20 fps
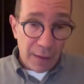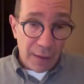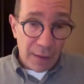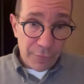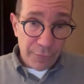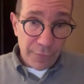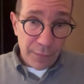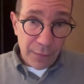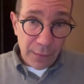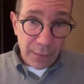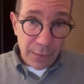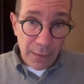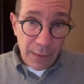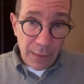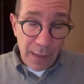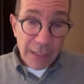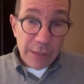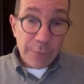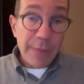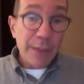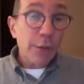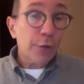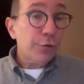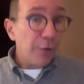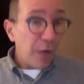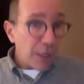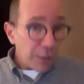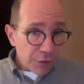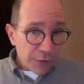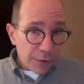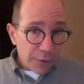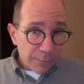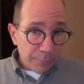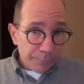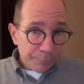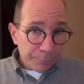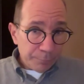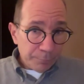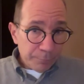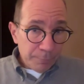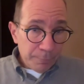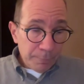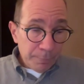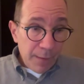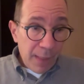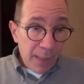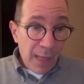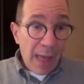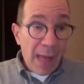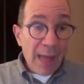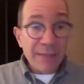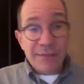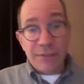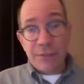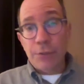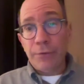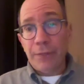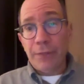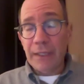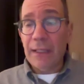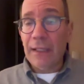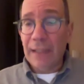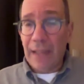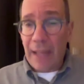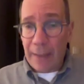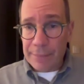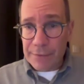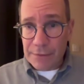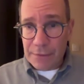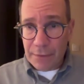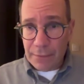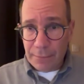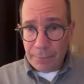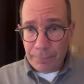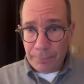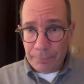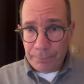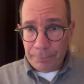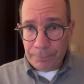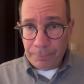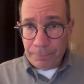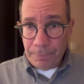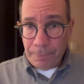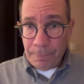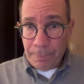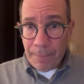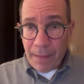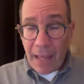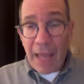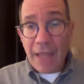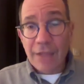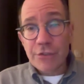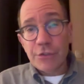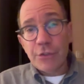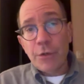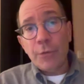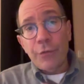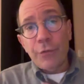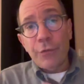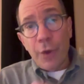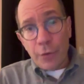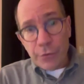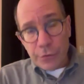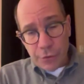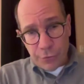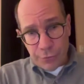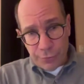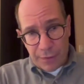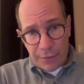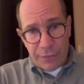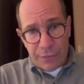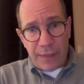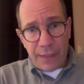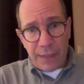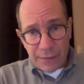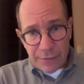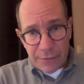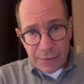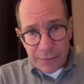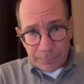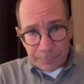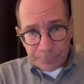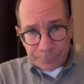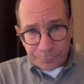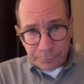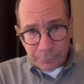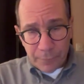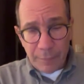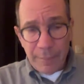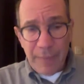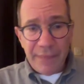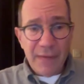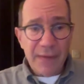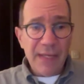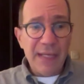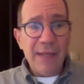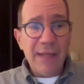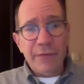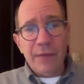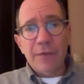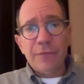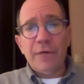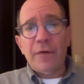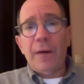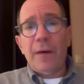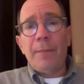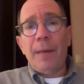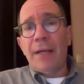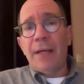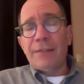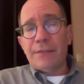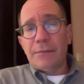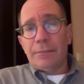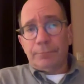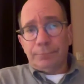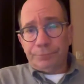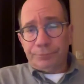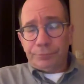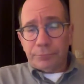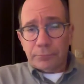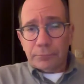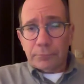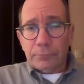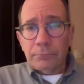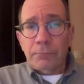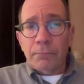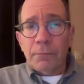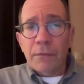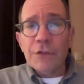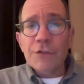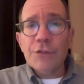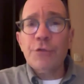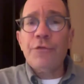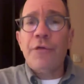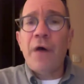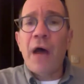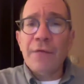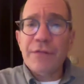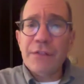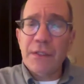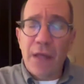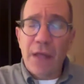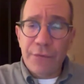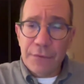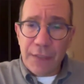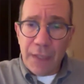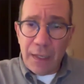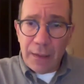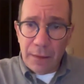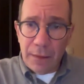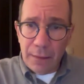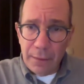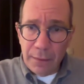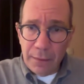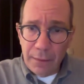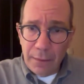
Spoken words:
of, has been crushed, and Syria collapsed. And so those three things mean that even if Hamas survives another day,